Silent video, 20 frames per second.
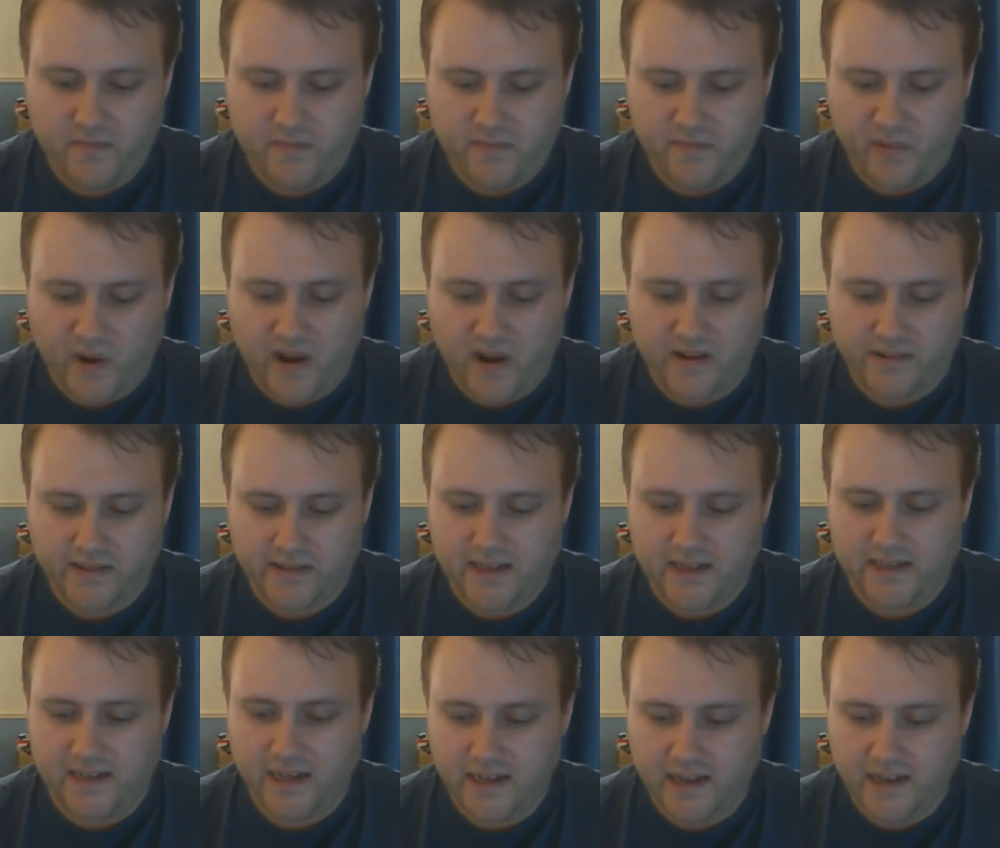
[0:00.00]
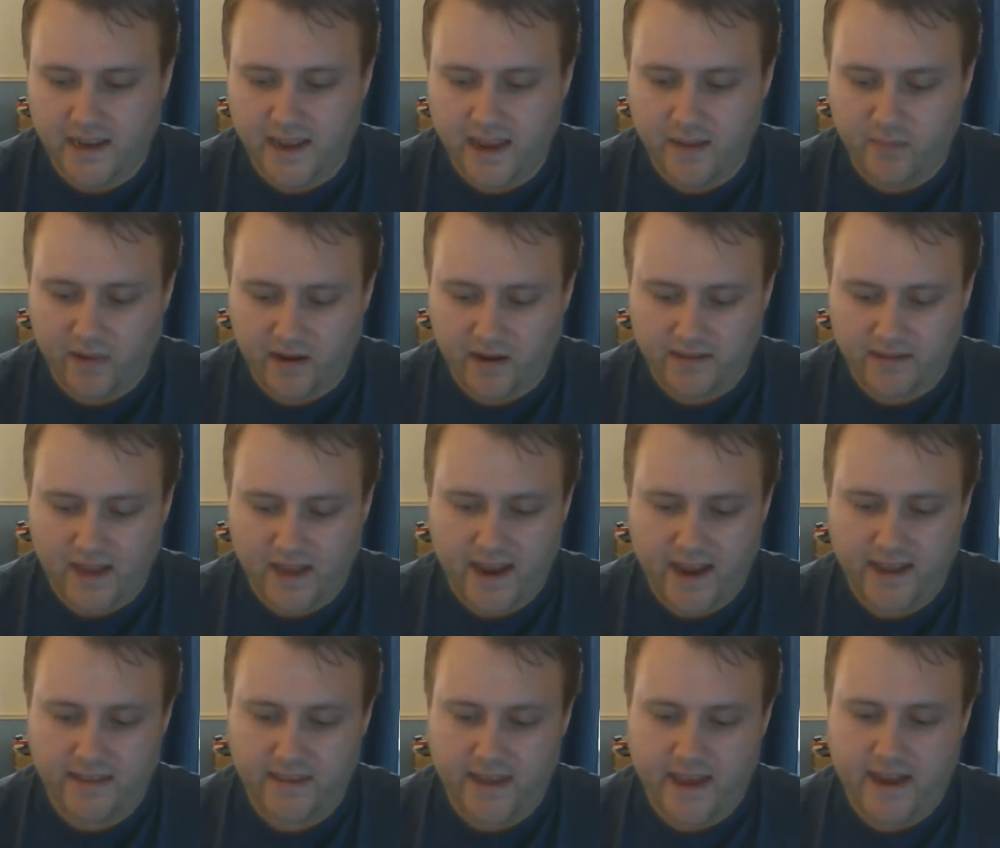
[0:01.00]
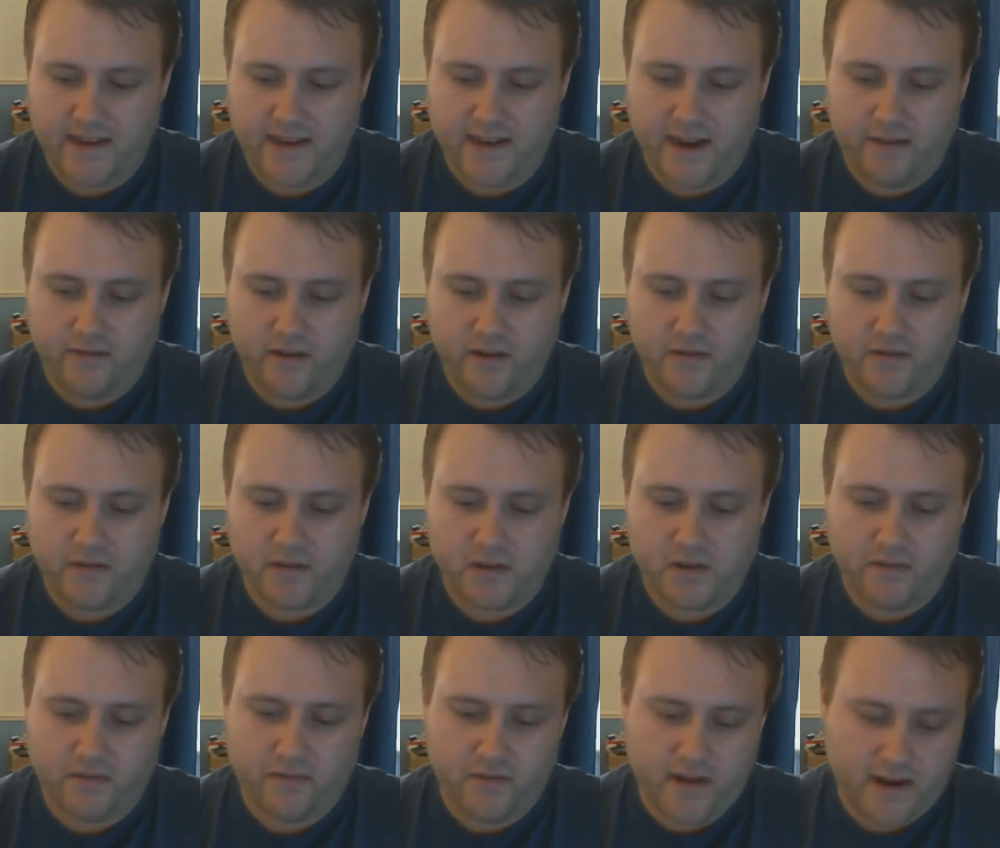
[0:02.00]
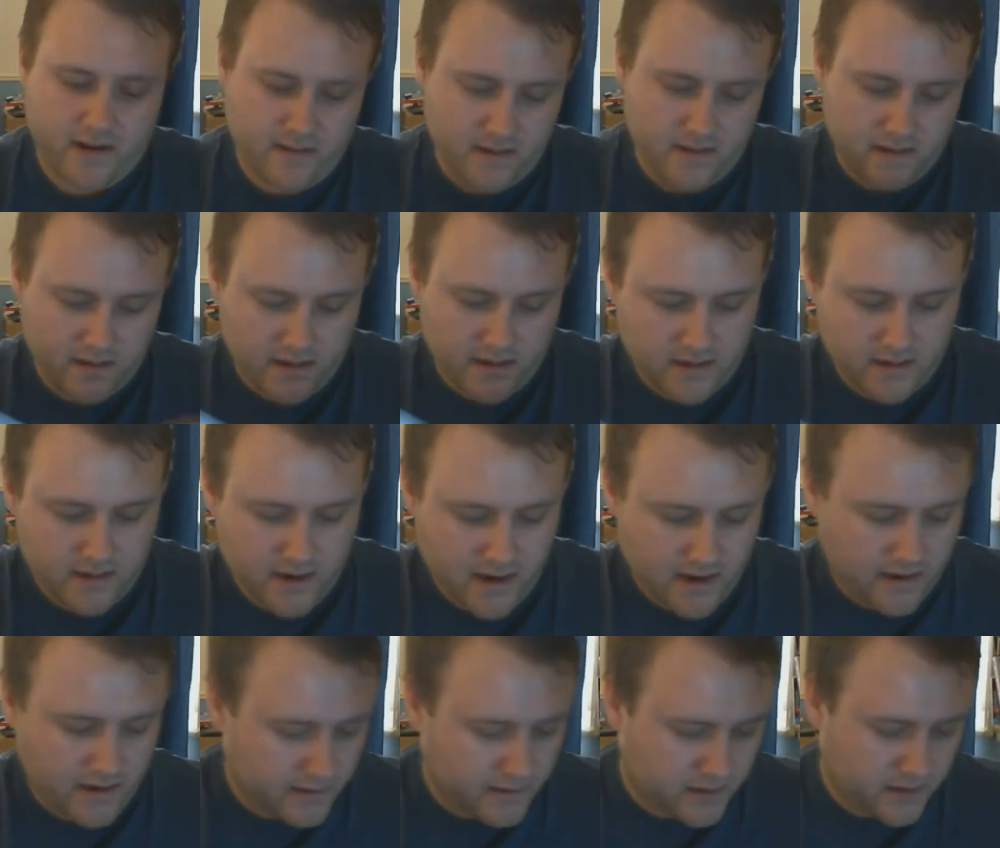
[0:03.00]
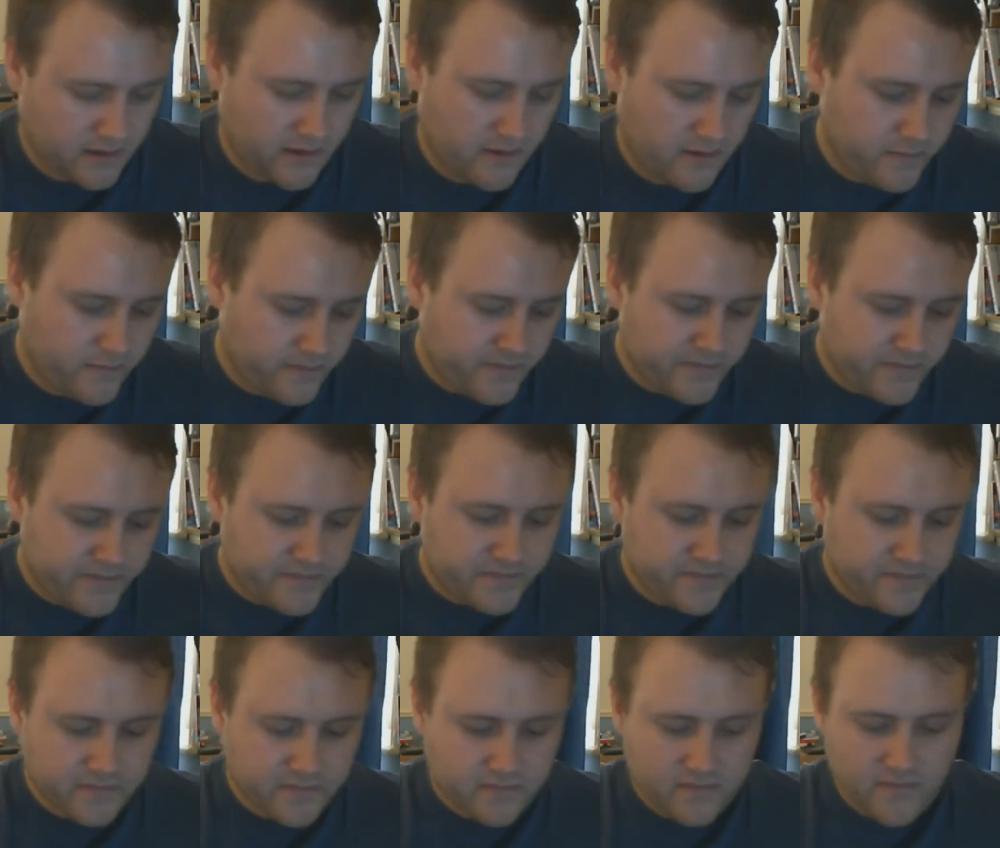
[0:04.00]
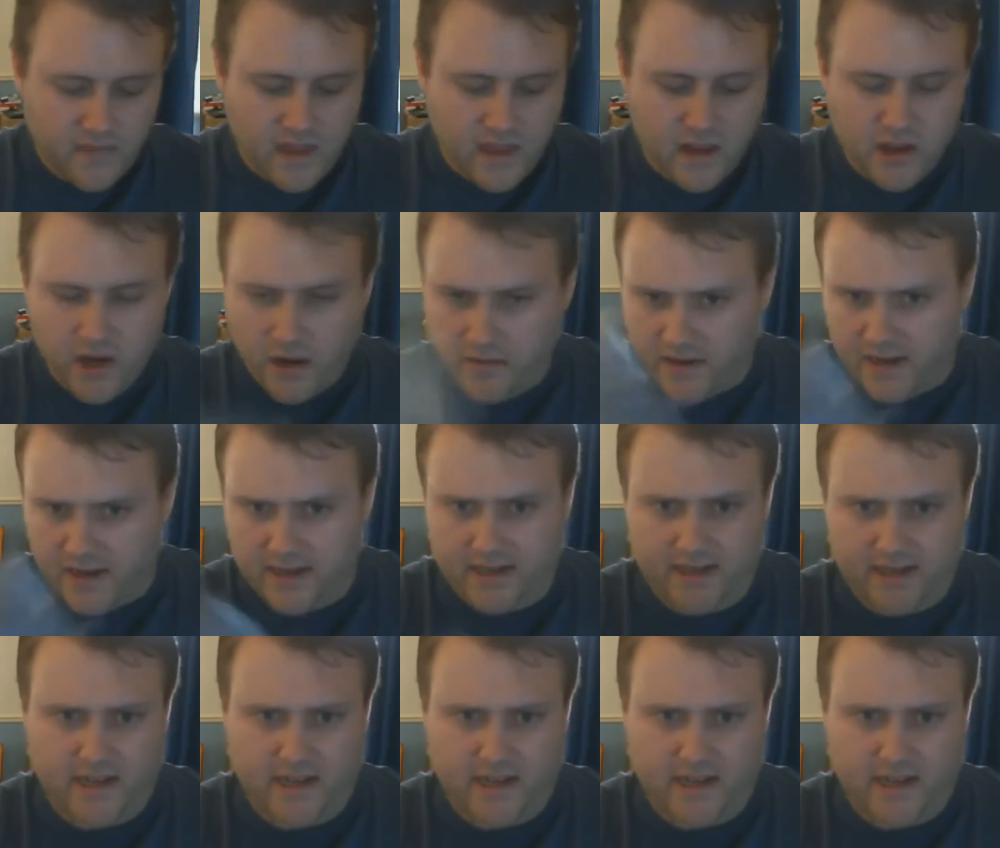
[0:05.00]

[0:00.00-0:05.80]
plug this in here, plug that in there, download the software and, and that, and so... You don't get a C